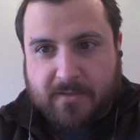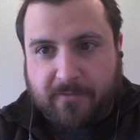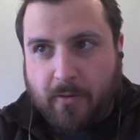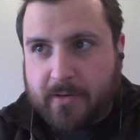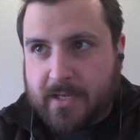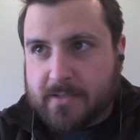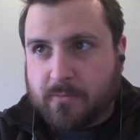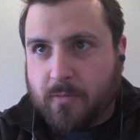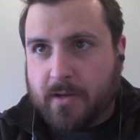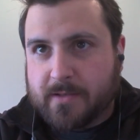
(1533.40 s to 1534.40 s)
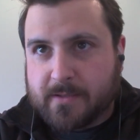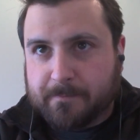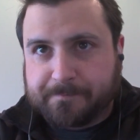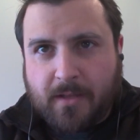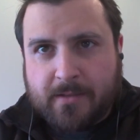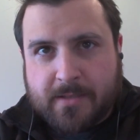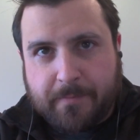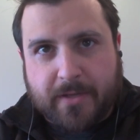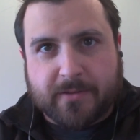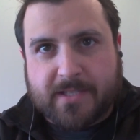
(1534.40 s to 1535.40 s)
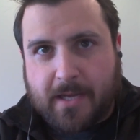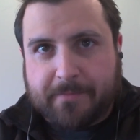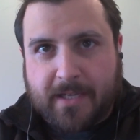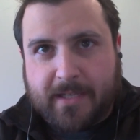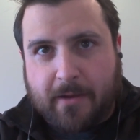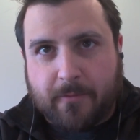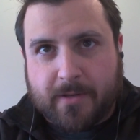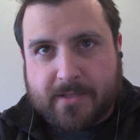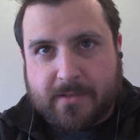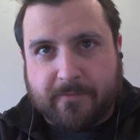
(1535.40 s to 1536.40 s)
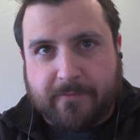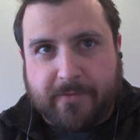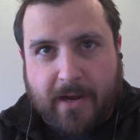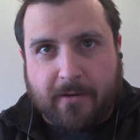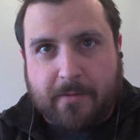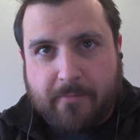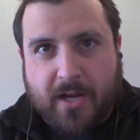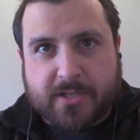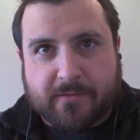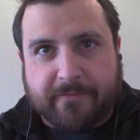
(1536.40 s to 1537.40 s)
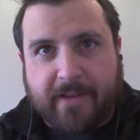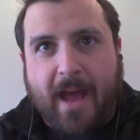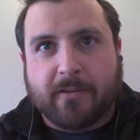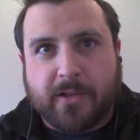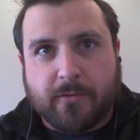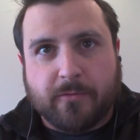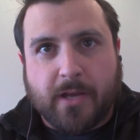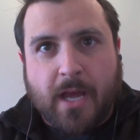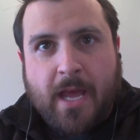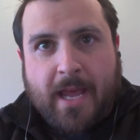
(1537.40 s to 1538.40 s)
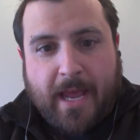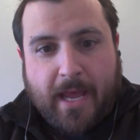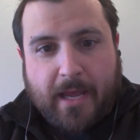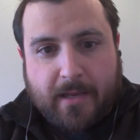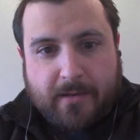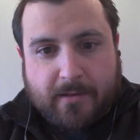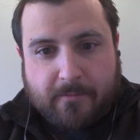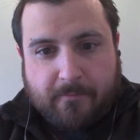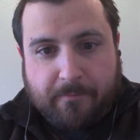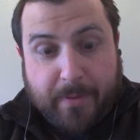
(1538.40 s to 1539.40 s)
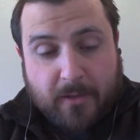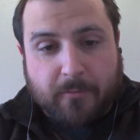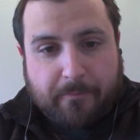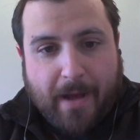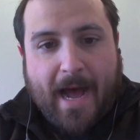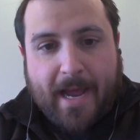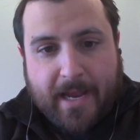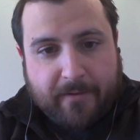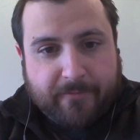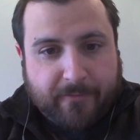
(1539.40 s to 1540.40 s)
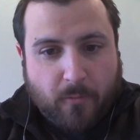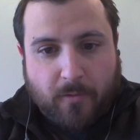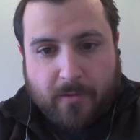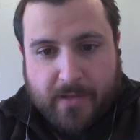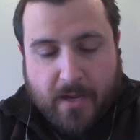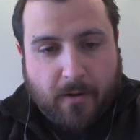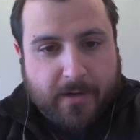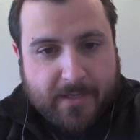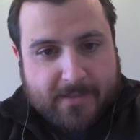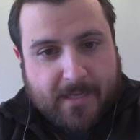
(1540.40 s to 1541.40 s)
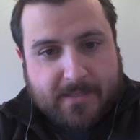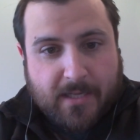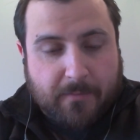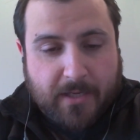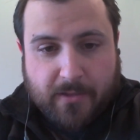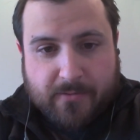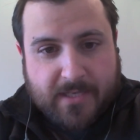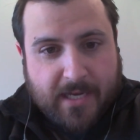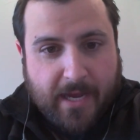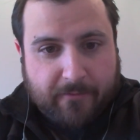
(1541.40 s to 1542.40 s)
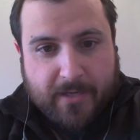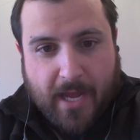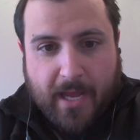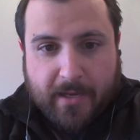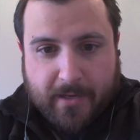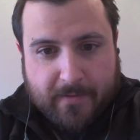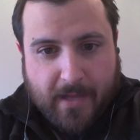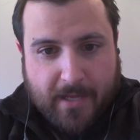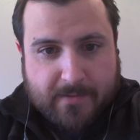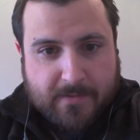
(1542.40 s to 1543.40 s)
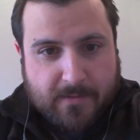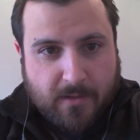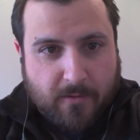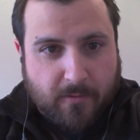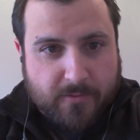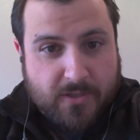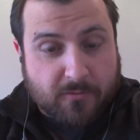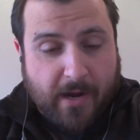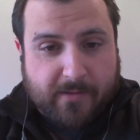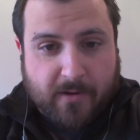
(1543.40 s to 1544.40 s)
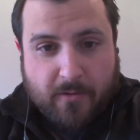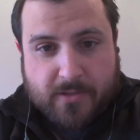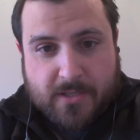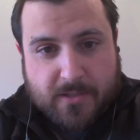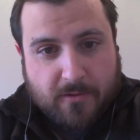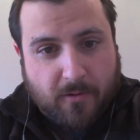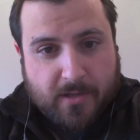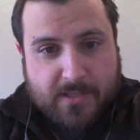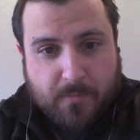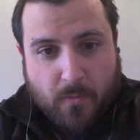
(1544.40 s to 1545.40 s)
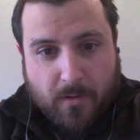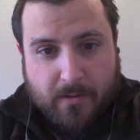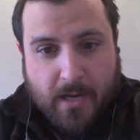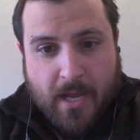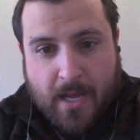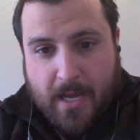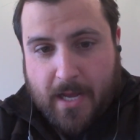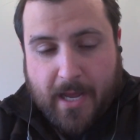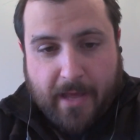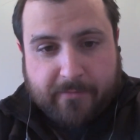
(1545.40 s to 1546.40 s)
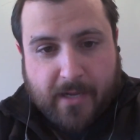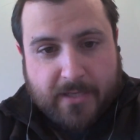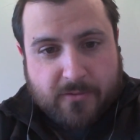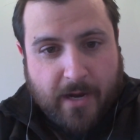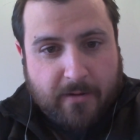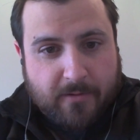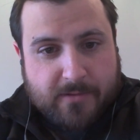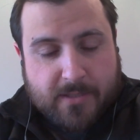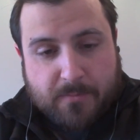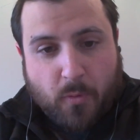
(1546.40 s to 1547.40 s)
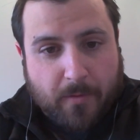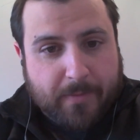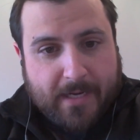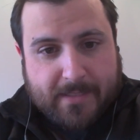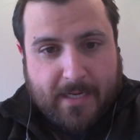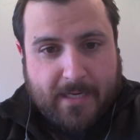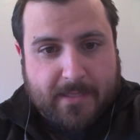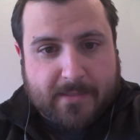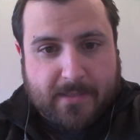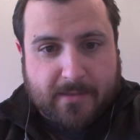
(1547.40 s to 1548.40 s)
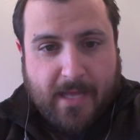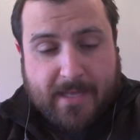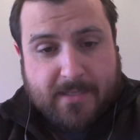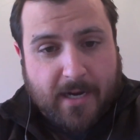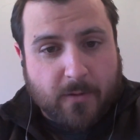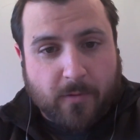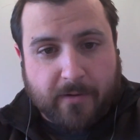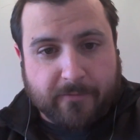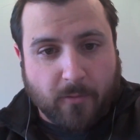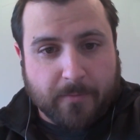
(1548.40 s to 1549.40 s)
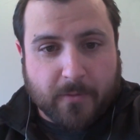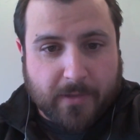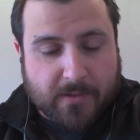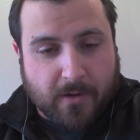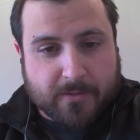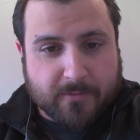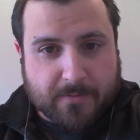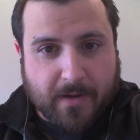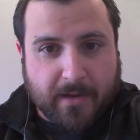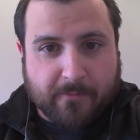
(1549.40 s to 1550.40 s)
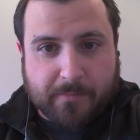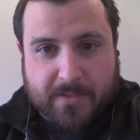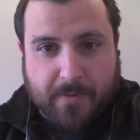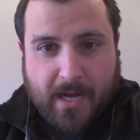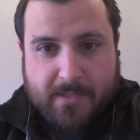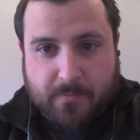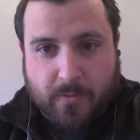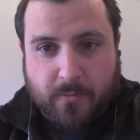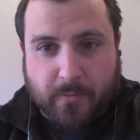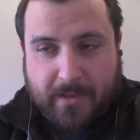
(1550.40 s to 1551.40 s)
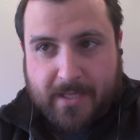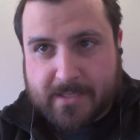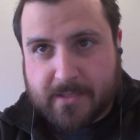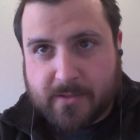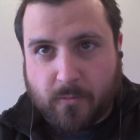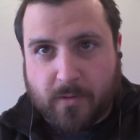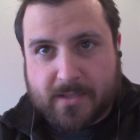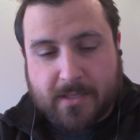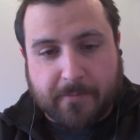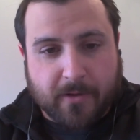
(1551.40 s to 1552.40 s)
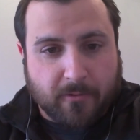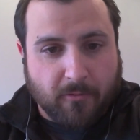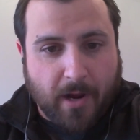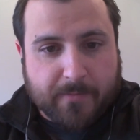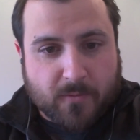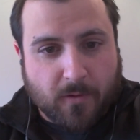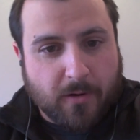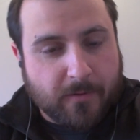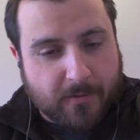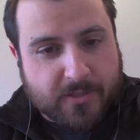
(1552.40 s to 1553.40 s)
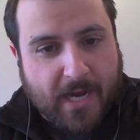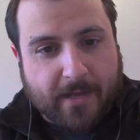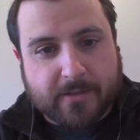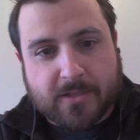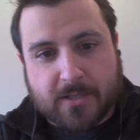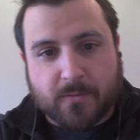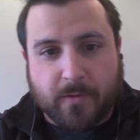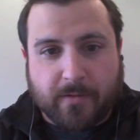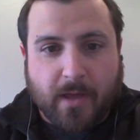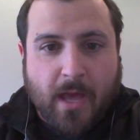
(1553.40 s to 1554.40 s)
focus was to build something that was very much valued and built by and for the audience that's going to be using it every day. And that's, strength coaches across sport, athletic trainers, sport PTs. And that's kind of what informed it. We talked to as many of them as possible. We listened to what some of their gripes were, or their challenges with